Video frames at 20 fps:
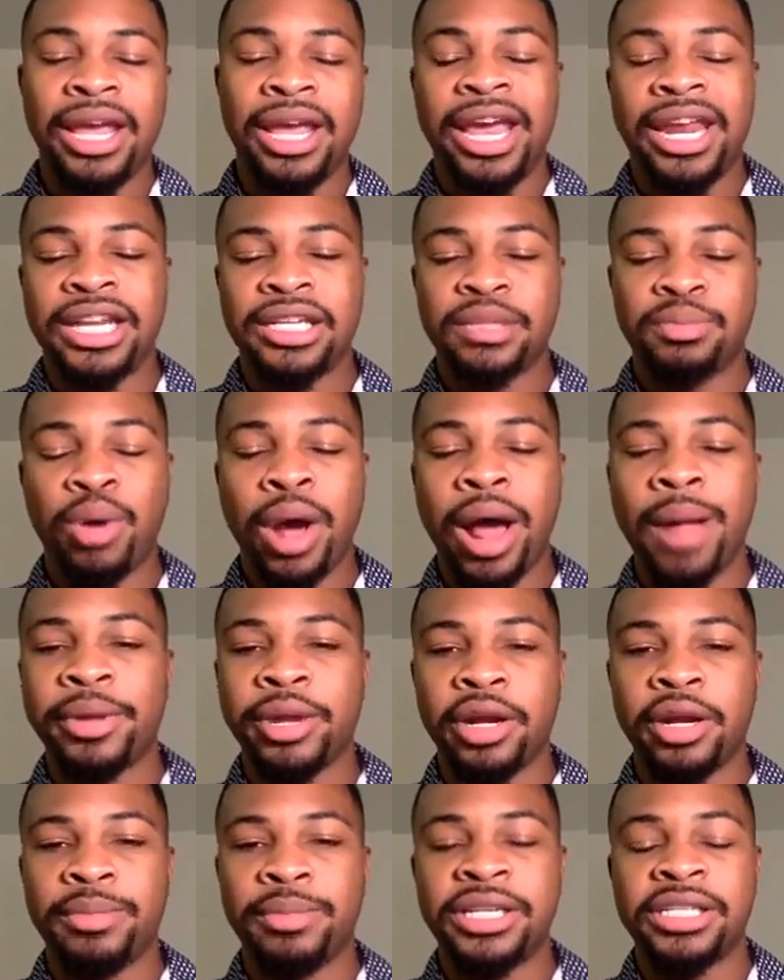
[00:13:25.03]
and it's probably
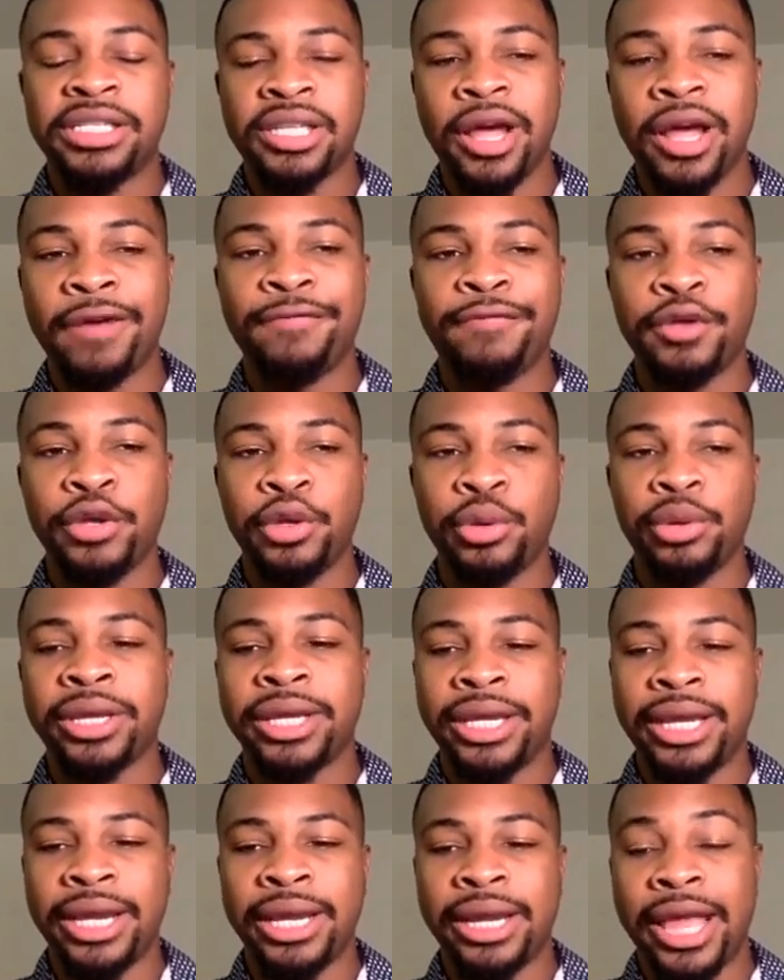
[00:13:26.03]
going to be tough for you to
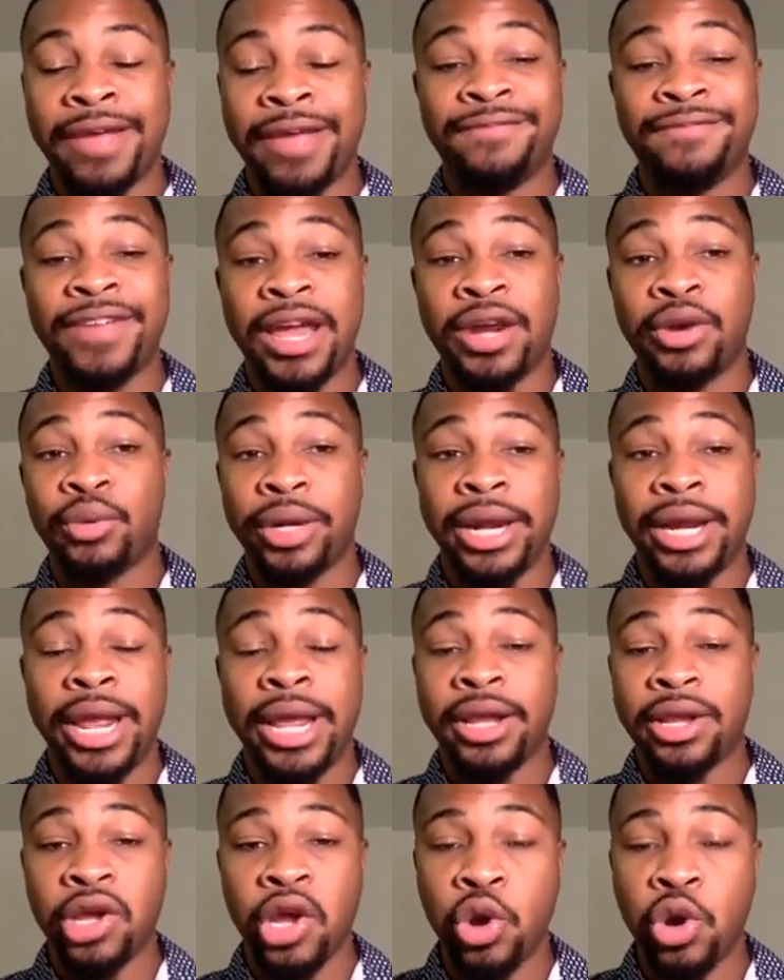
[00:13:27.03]
get a veteran
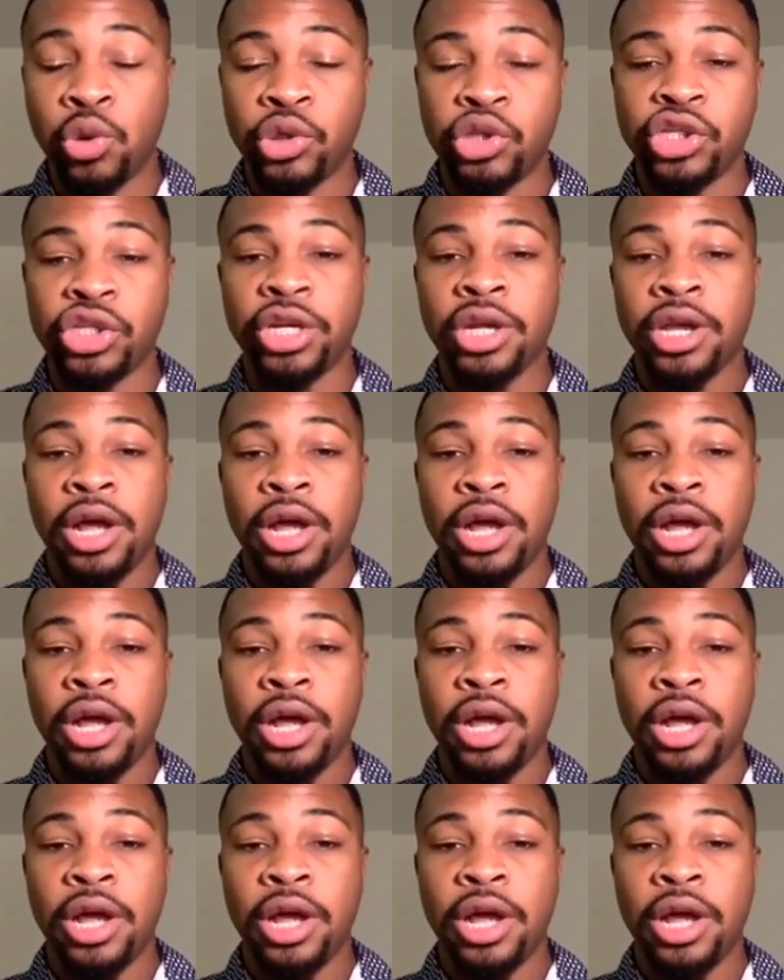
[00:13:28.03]
head coach